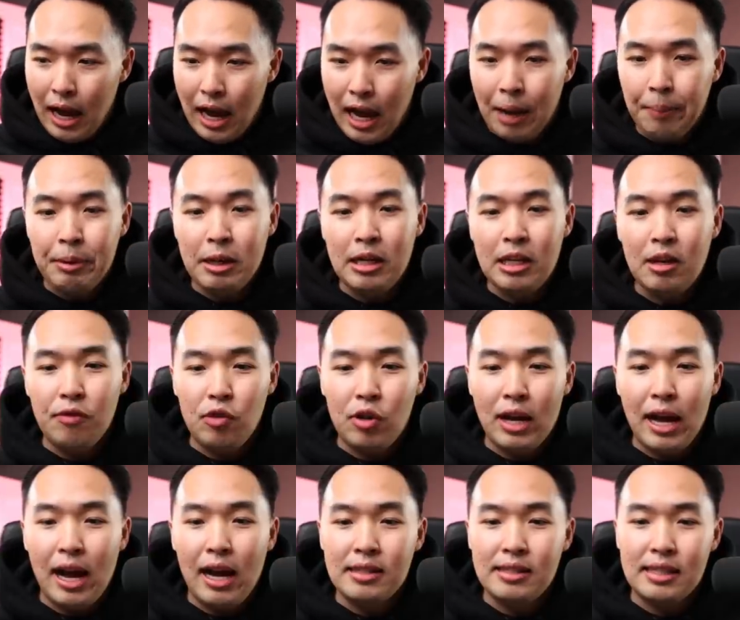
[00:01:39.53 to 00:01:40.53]
I'm going to give you
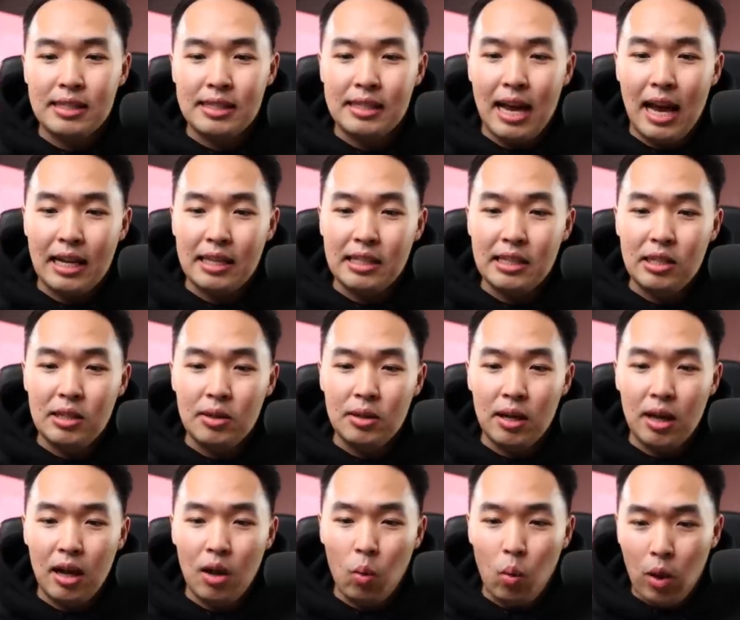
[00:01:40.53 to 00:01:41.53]
guys exactly
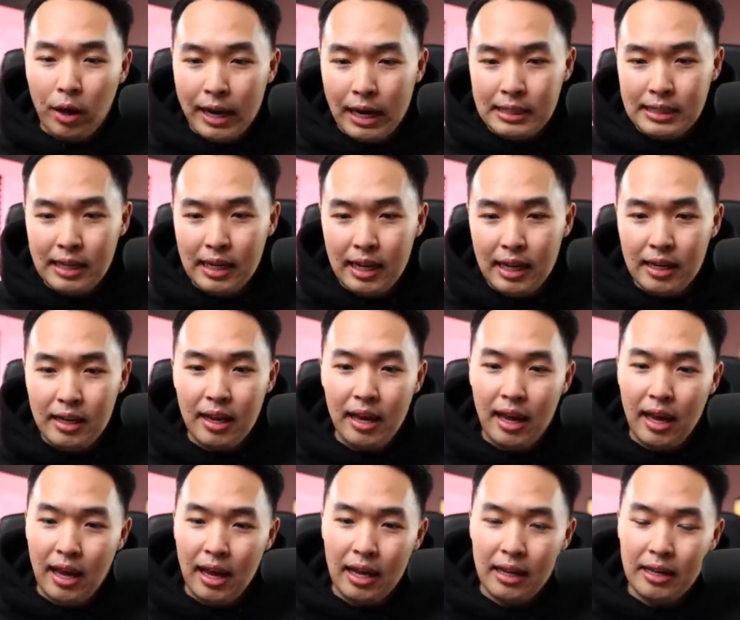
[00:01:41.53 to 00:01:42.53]
uh, what I did
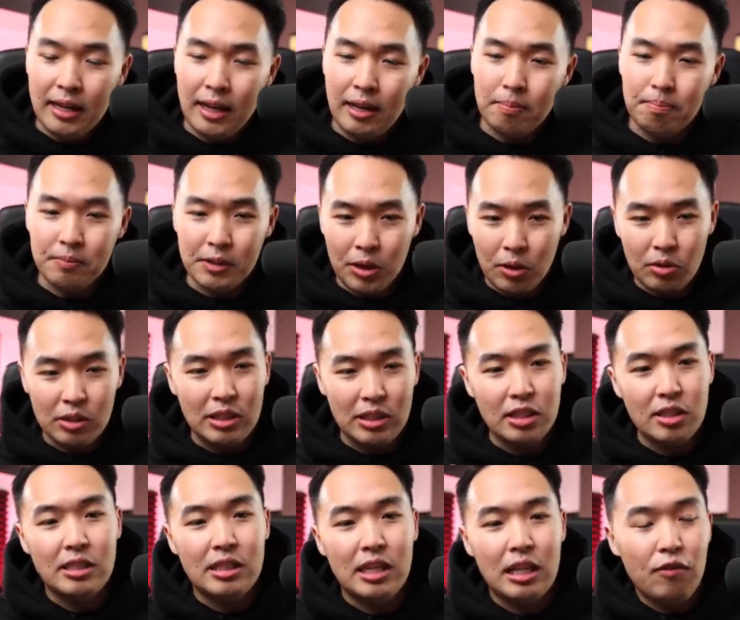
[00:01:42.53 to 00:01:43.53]
and, um, you know,
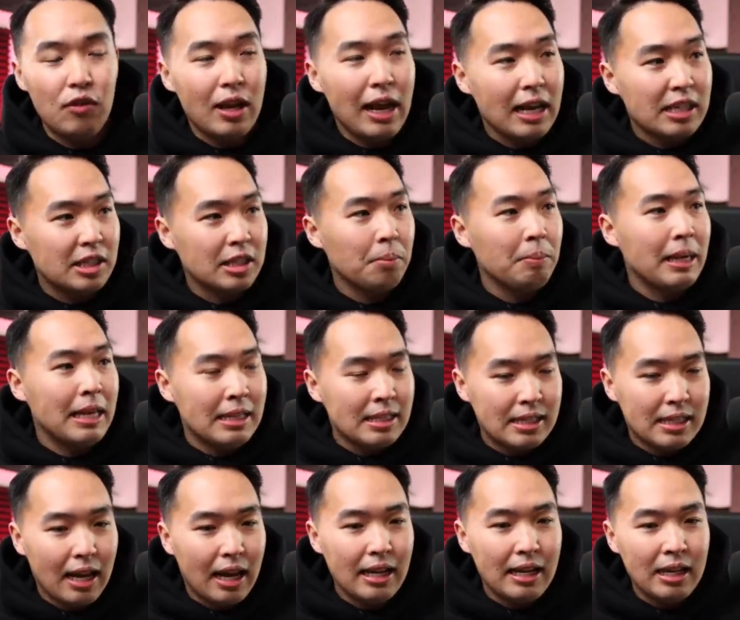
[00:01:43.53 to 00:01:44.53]
just give you guys some
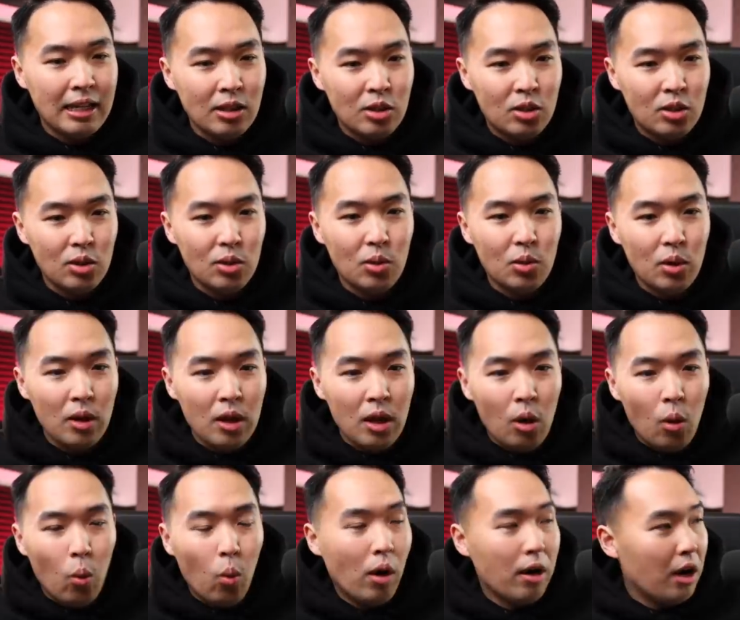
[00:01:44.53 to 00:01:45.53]
insight into
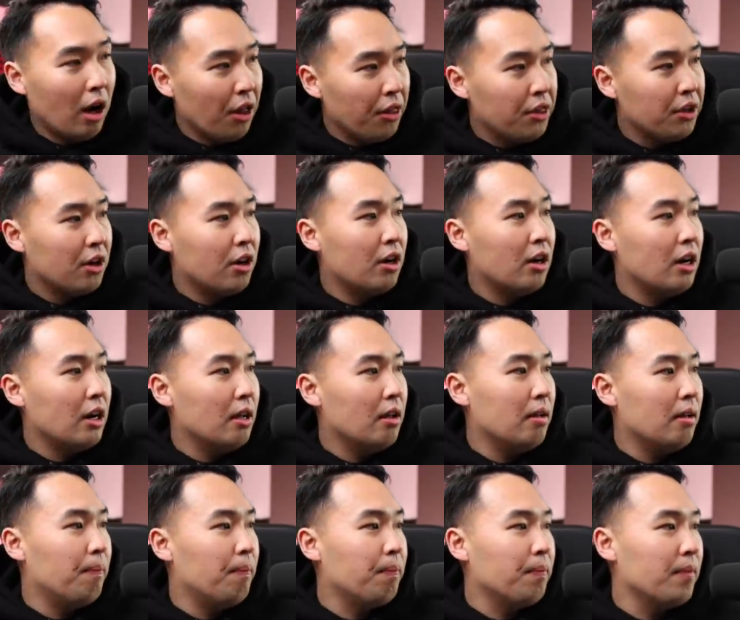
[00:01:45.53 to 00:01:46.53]
what other
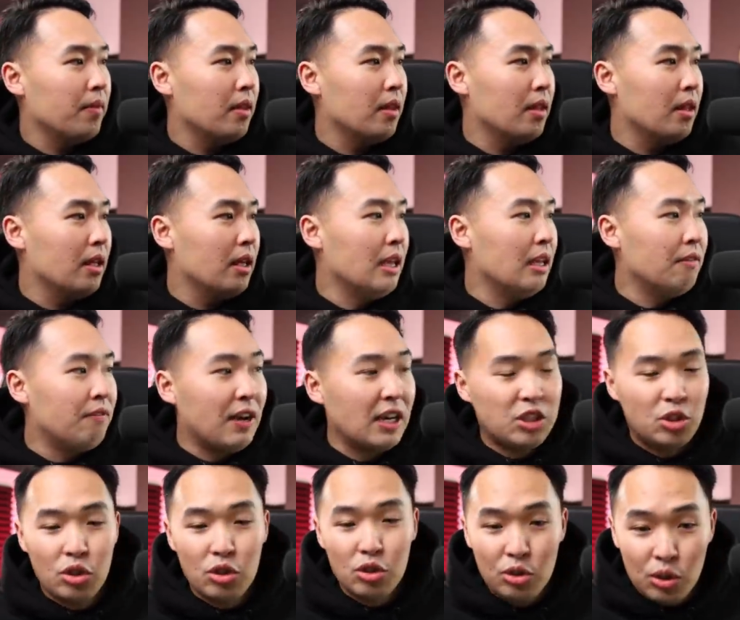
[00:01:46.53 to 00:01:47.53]

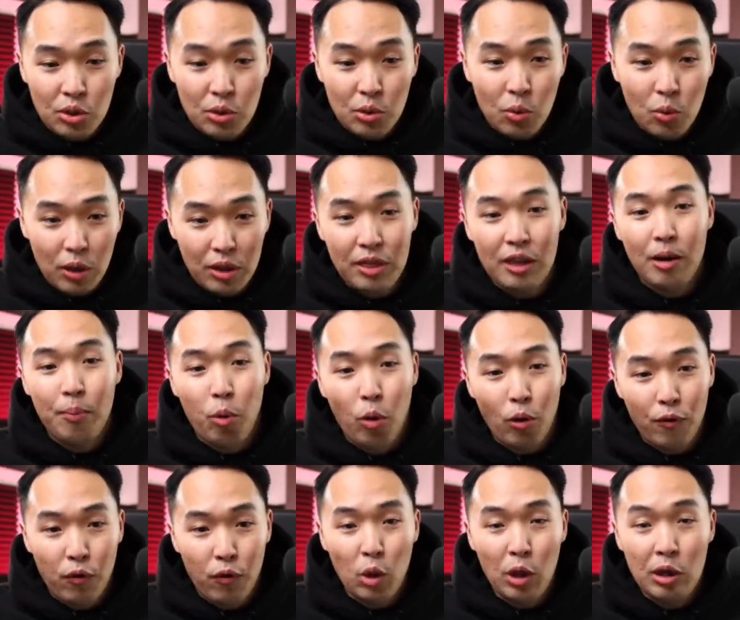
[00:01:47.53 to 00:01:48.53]
investors do with their
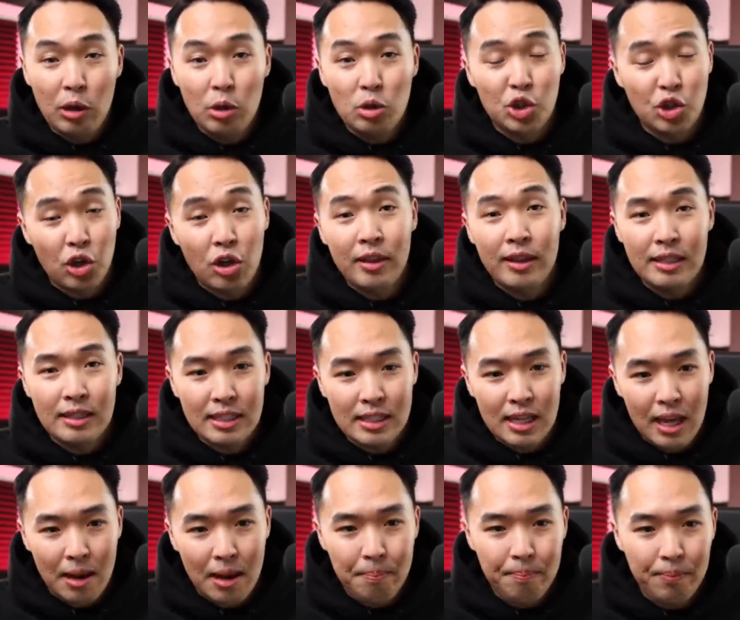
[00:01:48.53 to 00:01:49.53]
portfolios during this
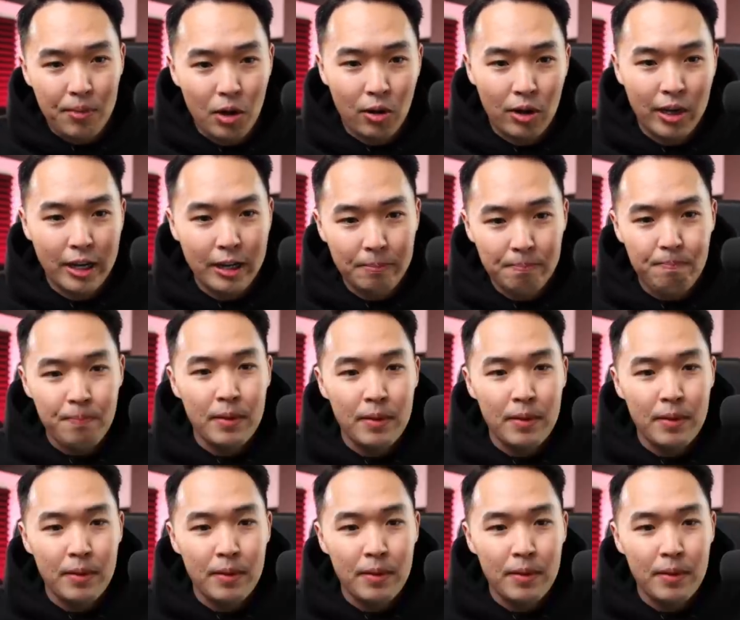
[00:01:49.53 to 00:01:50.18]
time. Okay.